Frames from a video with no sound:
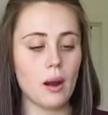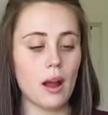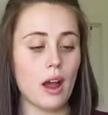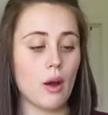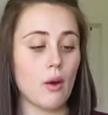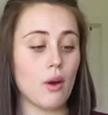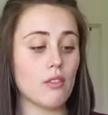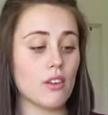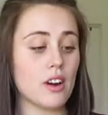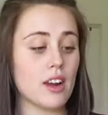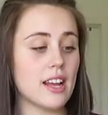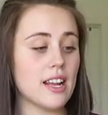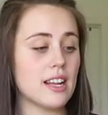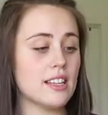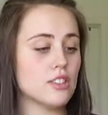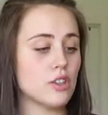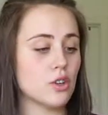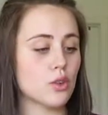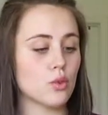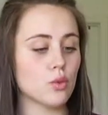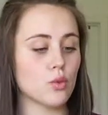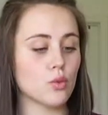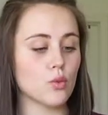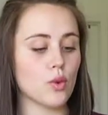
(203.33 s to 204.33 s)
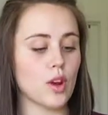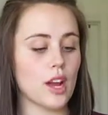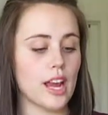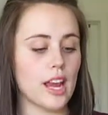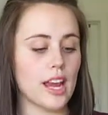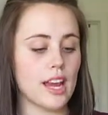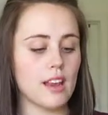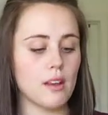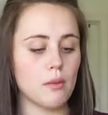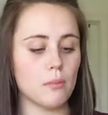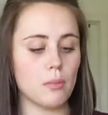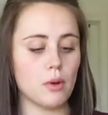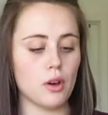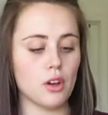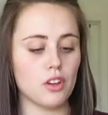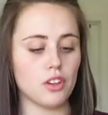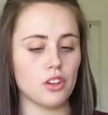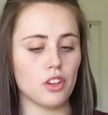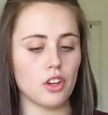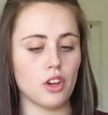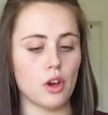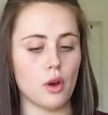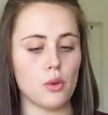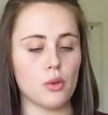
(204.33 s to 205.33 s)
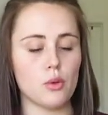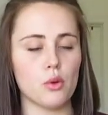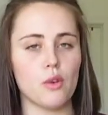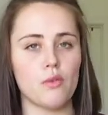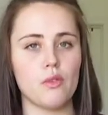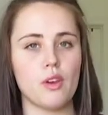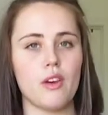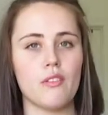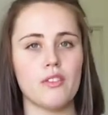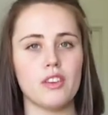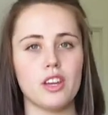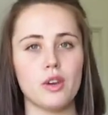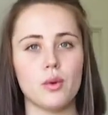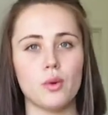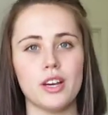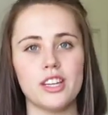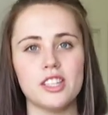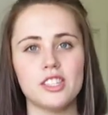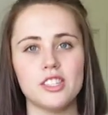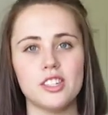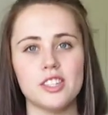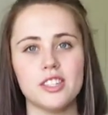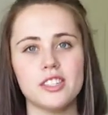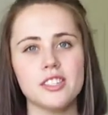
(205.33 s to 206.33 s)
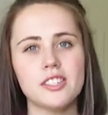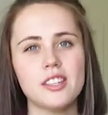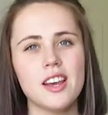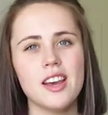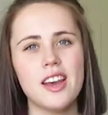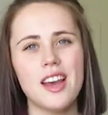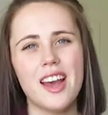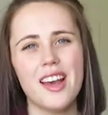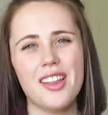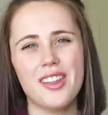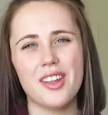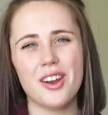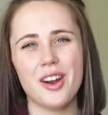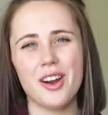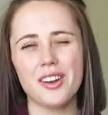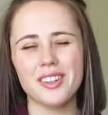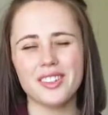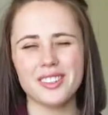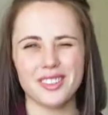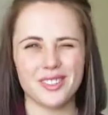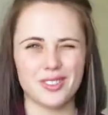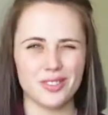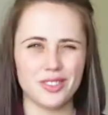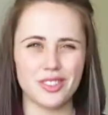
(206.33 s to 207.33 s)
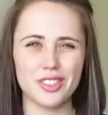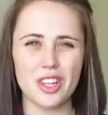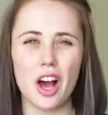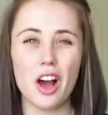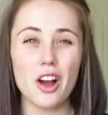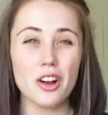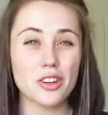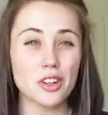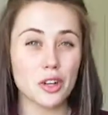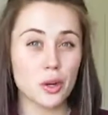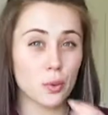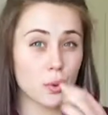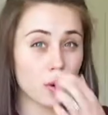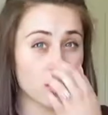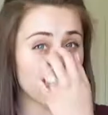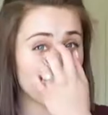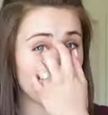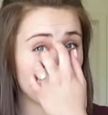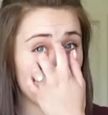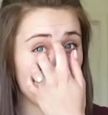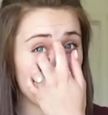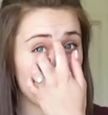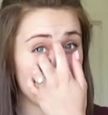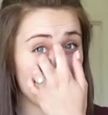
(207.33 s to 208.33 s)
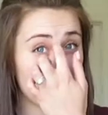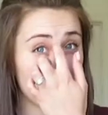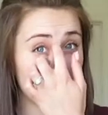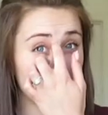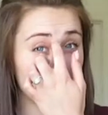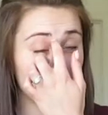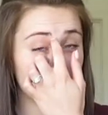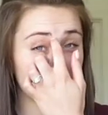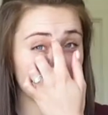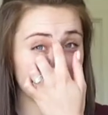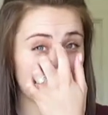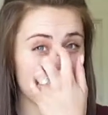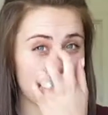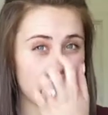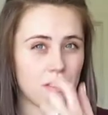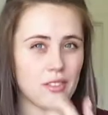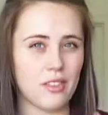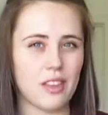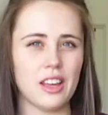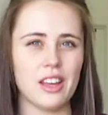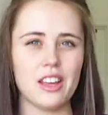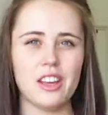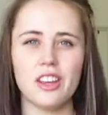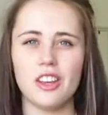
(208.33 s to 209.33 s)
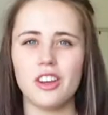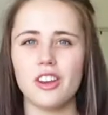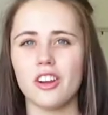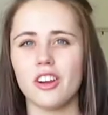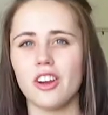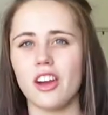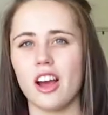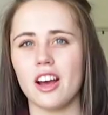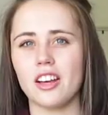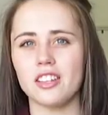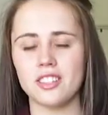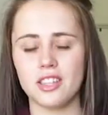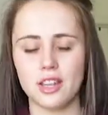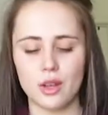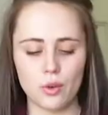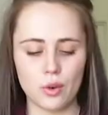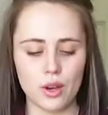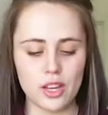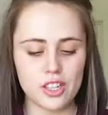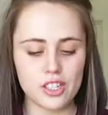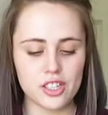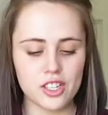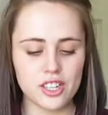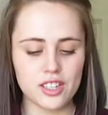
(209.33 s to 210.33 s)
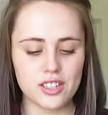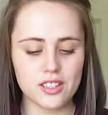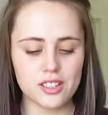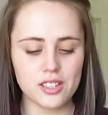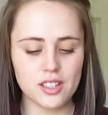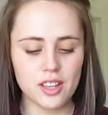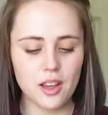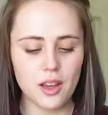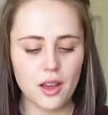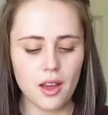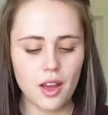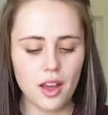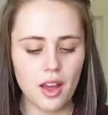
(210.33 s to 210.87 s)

However, it is a great book to go through if you have any questions that aren't doctor worthy, but are just kind of like curiosity questions.